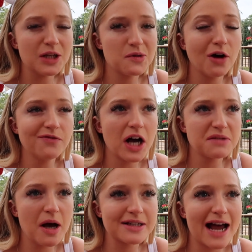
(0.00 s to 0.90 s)
We've got a
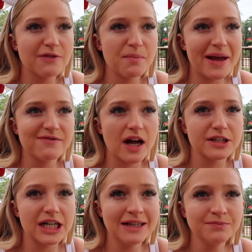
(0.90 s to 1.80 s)
fast pass now for Big
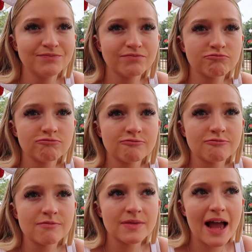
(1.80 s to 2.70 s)
Thunder,
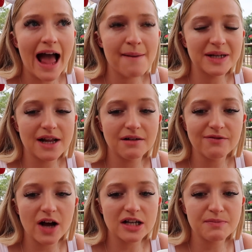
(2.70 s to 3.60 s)
and then
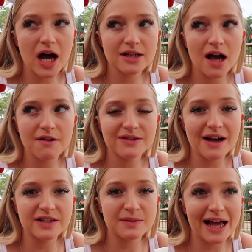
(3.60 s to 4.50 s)
another fast pass after
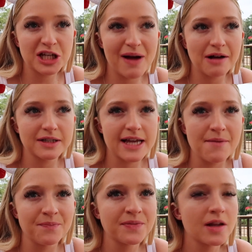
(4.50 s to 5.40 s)
that for Splash
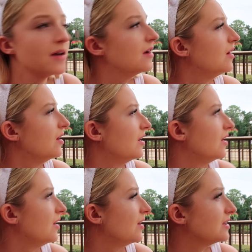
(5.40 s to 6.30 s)
Mountain.
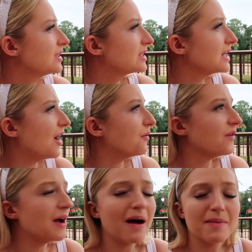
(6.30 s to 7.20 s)
So,
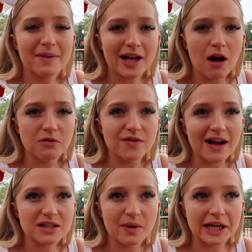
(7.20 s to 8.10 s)
although it might be a bit cold
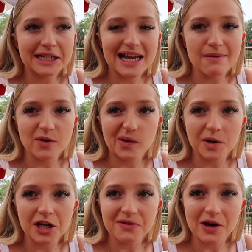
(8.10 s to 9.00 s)
first, we're going to see whether we
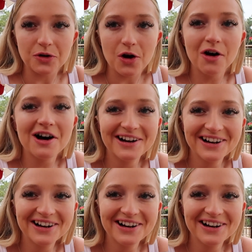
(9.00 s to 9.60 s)
want to do it or not.